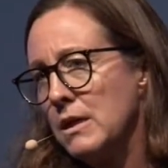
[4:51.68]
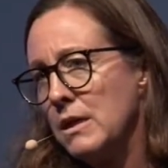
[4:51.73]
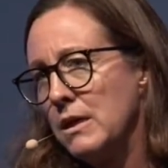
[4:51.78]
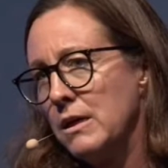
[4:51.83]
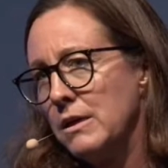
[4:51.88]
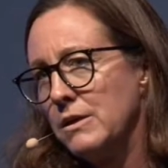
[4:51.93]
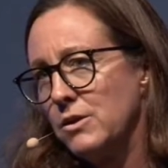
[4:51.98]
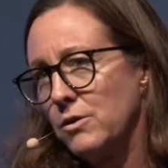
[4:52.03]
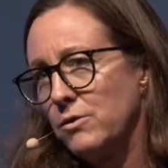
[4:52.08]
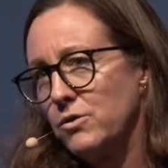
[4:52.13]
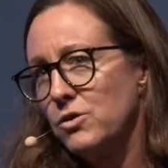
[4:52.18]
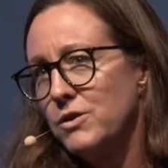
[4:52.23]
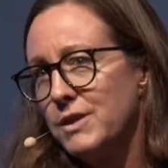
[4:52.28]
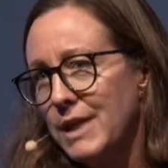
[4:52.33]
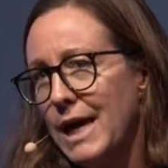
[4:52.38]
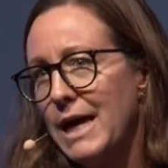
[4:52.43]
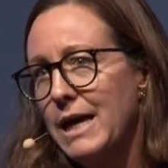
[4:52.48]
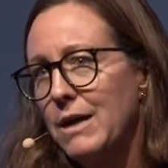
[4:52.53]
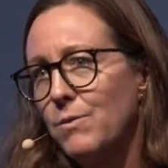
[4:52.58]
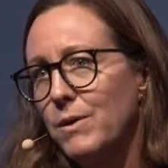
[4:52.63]
So
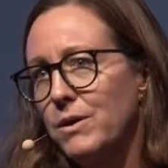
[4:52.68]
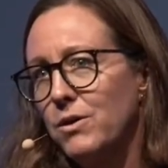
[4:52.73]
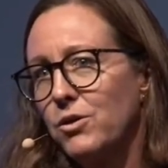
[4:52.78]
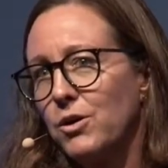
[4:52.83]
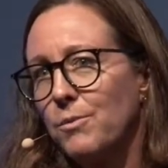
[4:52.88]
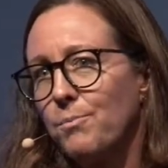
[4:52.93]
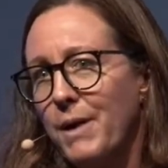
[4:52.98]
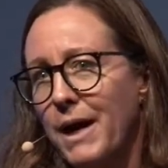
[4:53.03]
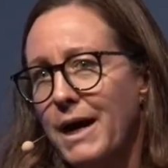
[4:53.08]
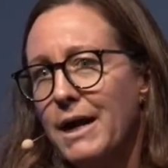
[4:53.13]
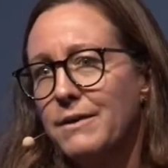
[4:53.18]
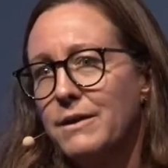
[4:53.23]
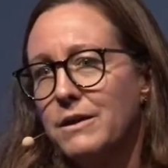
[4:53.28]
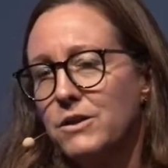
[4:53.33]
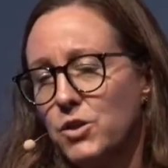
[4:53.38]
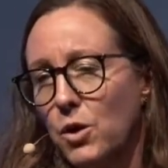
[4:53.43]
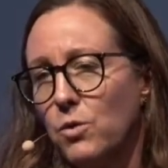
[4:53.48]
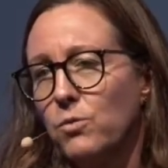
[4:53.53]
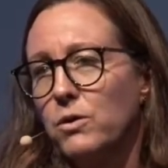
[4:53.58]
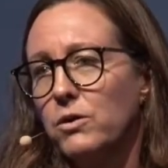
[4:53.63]
today, when you compare the
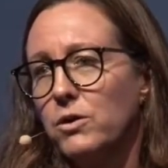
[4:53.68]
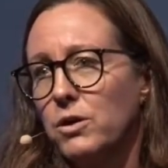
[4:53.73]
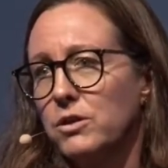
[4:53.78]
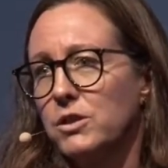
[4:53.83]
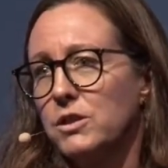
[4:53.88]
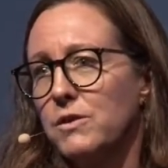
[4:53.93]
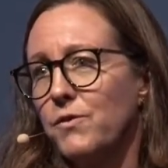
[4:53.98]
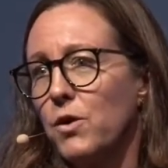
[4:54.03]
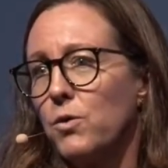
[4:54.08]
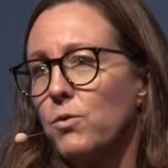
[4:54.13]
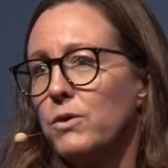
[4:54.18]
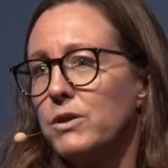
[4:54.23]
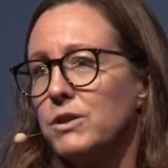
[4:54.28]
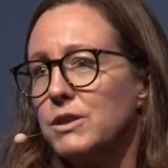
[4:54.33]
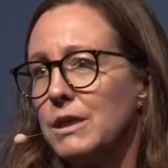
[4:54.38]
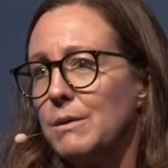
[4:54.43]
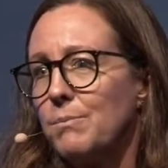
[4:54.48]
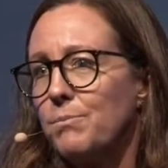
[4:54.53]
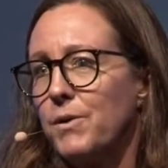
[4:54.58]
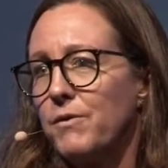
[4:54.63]
total cost of
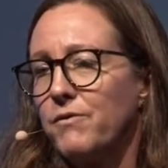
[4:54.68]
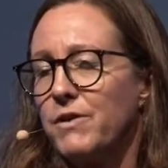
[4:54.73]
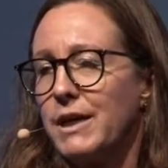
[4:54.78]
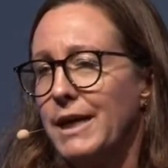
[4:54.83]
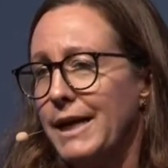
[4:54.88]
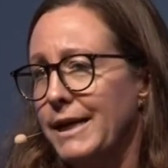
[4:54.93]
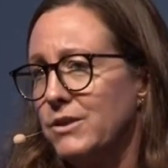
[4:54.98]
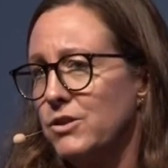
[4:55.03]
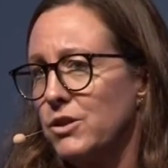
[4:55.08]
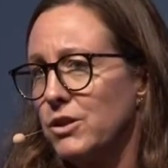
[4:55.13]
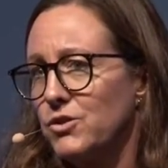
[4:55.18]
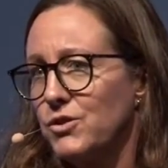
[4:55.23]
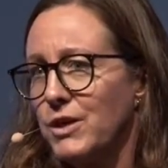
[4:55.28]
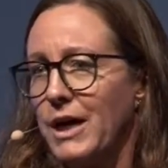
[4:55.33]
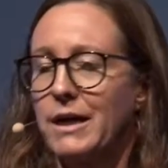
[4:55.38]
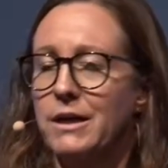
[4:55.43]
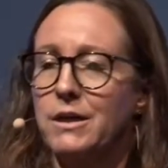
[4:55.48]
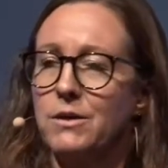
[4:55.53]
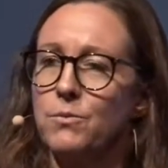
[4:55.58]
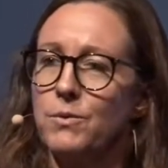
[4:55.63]
ownership of an electric
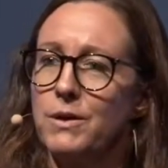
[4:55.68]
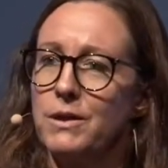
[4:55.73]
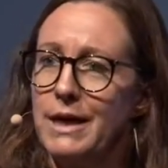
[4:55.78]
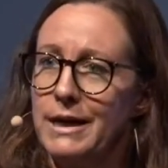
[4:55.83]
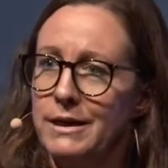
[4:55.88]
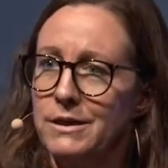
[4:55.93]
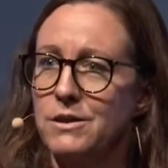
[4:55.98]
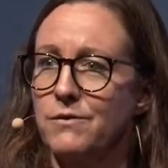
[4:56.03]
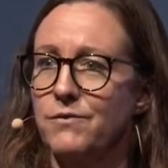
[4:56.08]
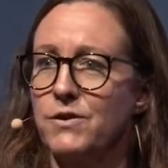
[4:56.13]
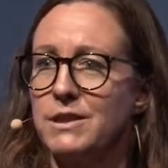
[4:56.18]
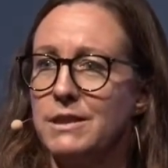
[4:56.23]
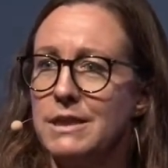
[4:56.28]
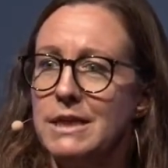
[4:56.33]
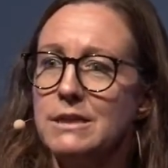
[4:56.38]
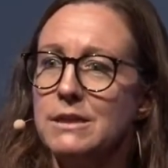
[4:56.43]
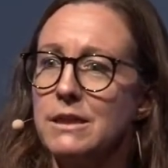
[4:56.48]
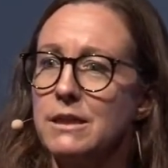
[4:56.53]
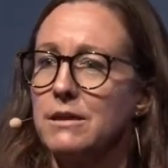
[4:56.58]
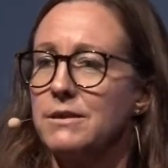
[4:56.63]
truck with that of a
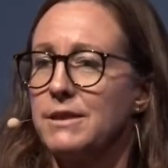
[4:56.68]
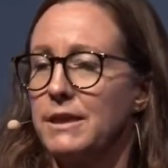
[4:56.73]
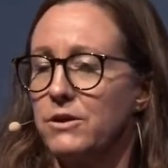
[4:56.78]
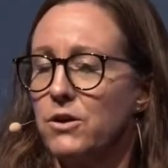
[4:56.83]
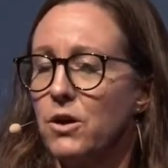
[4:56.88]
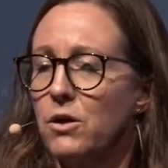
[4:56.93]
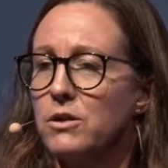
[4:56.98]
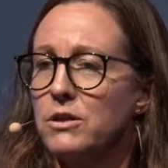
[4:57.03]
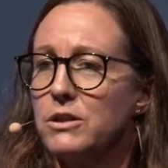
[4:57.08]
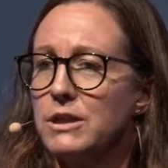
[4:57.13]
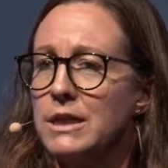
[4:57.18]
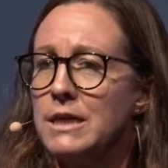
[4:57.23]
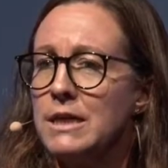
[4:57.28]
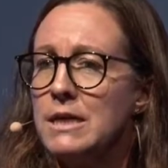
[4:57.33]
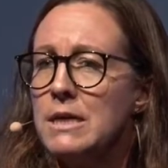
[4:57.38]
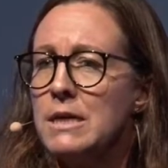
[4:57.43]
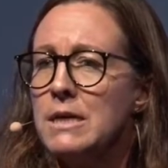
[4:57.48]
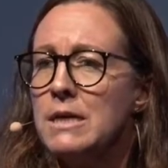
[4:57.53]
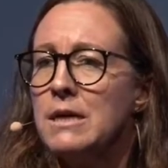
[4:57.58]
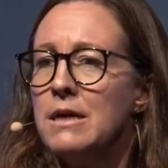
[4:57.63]
diesel technology,
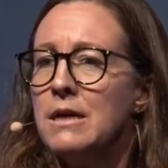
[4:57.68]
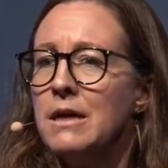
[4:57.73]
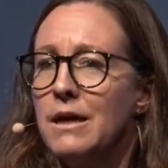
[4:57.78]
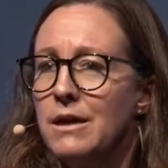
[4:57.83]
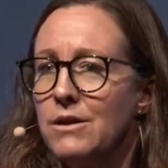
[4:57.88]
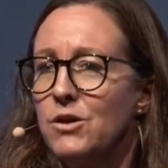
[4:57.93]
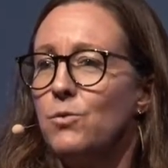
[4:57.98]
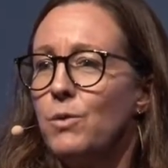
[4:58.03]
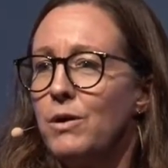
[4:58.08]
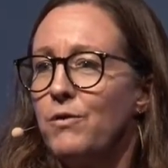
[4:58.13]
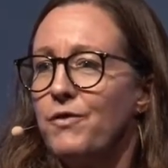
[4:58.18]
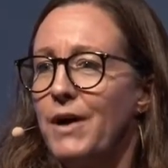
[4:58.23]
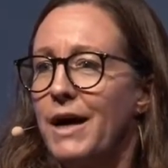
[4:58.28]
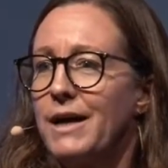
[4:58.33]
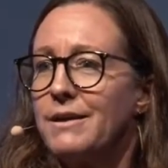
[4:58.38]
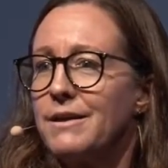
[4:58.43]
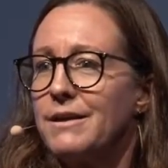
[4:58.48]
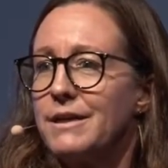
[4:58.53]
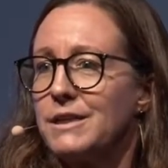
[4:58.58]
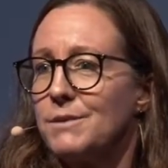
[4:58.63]
you will find
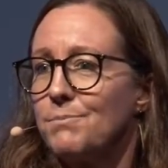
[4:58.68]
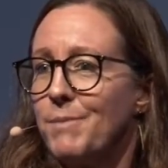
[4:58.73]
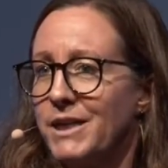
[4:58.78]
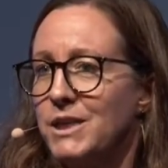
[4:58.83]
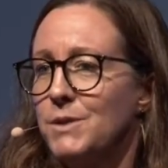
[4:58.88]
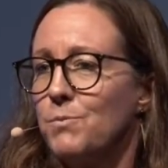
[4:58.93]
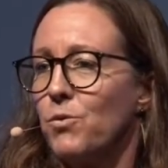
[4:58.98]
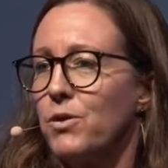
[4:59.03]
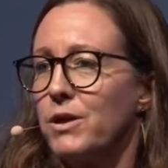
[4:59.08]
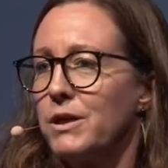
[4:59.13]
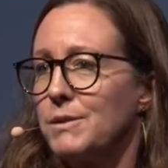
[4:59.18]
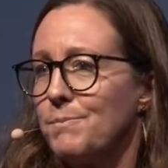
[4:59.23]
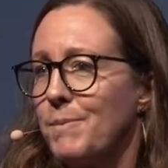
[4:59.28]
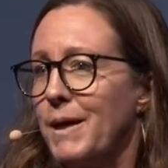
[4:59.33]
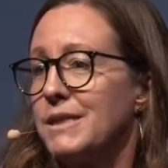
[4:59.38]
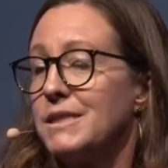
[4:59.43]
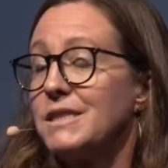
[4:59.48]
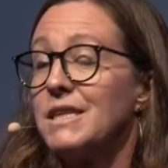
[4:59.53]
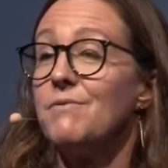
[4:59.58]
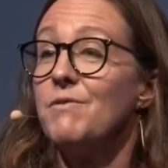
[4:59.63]
that it's much more
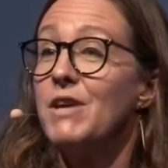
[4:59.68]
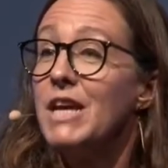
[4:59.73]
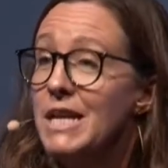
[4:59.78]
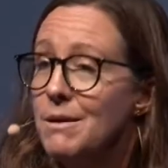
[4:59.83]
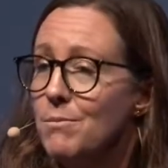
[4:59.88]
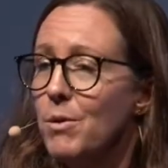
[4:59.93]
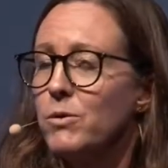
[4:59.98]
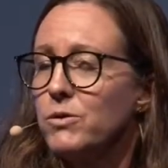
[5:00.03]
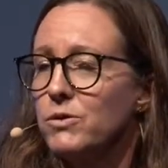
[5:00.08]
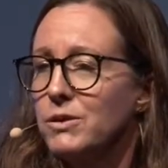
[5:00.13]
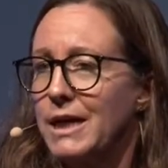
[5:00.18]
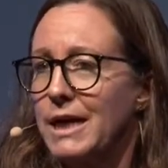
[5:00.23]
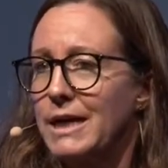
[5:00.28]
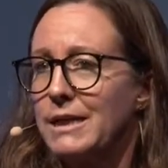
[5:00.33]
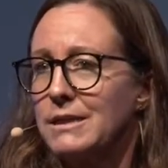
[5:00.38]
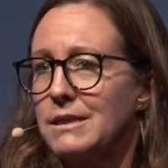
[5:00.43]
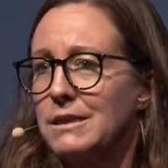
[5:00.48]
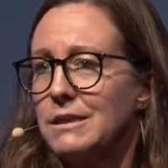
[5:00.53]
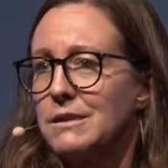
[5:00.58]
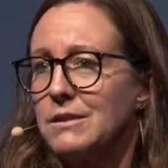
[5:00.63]
expensive in most
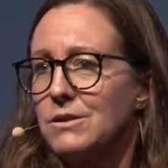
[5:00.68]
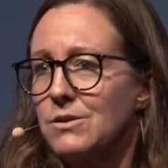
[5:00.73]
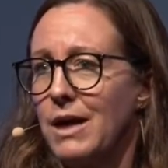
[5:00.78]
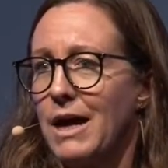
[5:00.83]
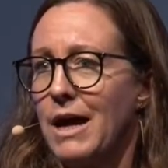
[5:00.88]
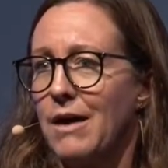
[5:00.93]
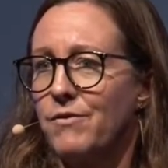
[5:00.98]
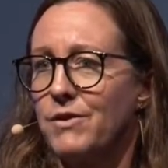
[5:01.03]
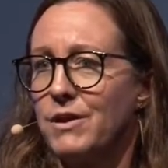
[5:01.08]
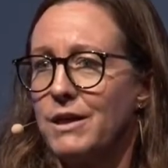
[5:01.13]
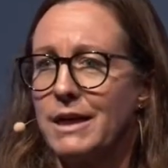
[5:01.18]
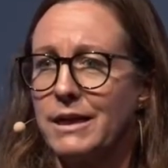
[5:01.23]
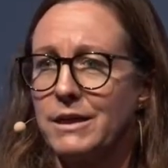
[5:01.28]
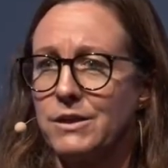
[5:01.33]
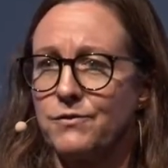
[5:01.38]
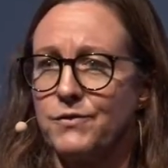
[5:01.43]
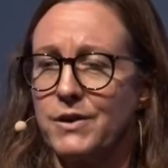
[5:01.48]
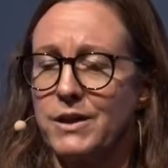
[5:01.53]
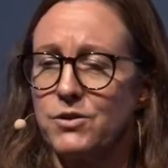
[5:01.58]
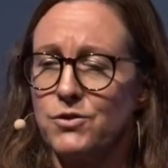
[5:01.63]
cases to have the
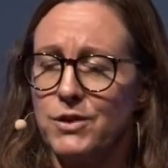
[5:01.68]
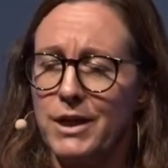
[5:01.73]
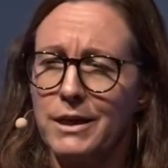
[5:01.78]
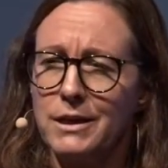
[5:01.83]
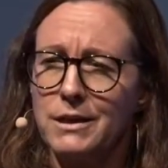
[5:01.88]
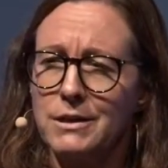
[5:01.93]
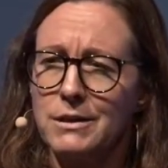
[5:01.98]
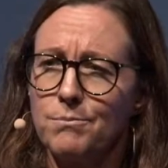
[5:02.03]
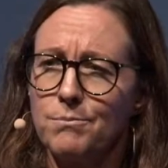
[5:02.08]
electrified truck.